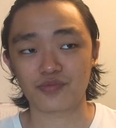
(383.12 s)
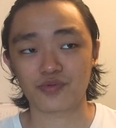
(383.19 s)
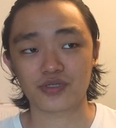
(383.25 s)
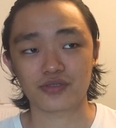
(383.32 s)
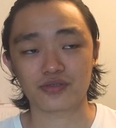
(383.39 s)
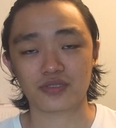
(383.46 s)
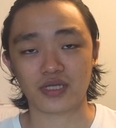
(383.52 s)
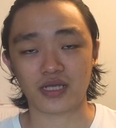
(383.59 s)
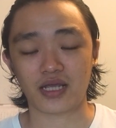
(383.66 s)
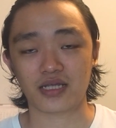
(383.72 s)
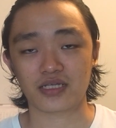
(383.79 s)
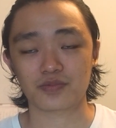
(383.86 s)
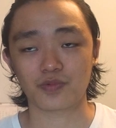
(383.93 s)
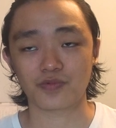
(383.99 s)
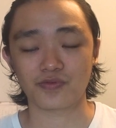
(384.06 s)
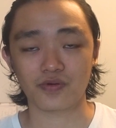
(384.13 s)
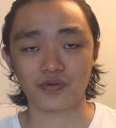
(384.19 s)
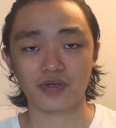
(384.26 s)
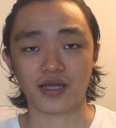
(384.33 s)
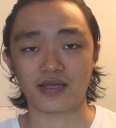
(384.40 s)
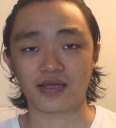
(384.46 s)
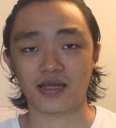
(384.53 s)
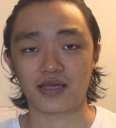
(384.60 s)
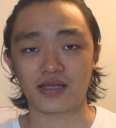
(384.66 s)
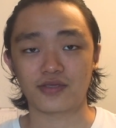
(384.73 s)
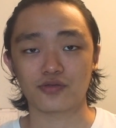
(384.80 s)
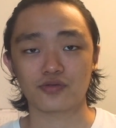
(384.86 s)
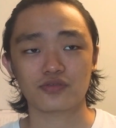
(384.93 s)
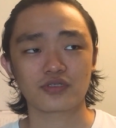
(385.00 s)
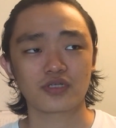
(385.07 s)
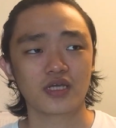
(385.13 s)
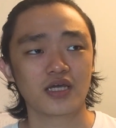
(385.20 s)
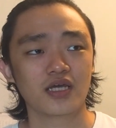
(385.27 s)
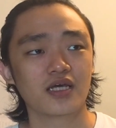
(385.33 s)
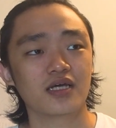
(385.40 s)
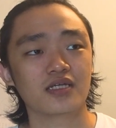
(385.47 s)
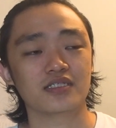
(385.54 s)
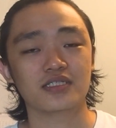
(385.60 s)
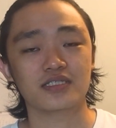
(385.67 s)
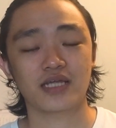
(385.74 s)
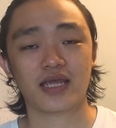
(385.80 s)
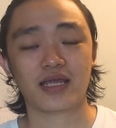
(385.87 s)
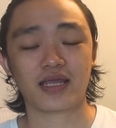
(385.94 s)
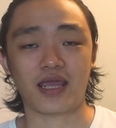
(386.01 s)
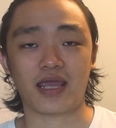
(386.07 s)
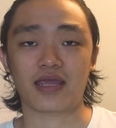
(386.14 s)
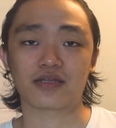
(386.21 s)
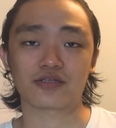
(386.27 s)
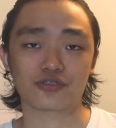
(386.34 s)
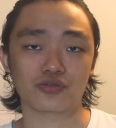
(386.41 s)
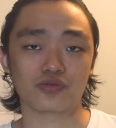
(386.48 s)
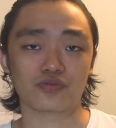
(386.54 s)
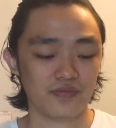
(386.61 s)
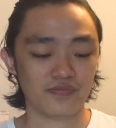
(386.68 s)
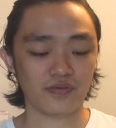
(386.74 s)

never used AIS before, and I use DTAC and True.